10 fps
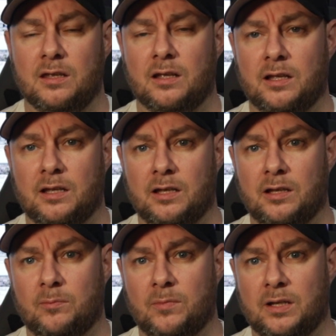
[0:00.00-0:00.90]

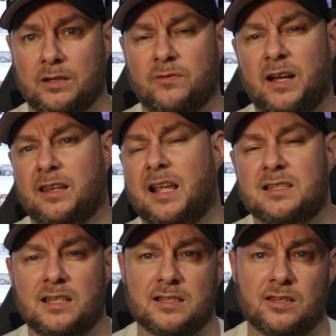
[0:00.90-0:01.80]
the vital
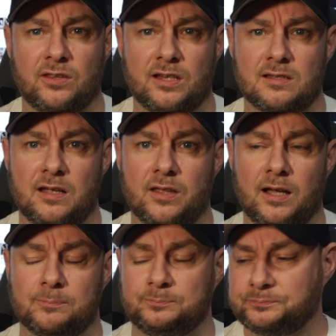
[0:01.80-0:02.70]
assets and things like
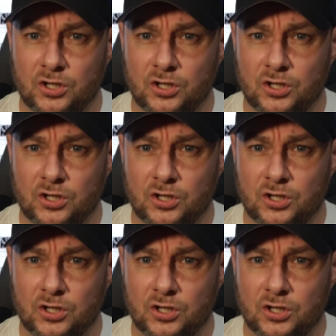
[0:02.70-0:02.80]
that.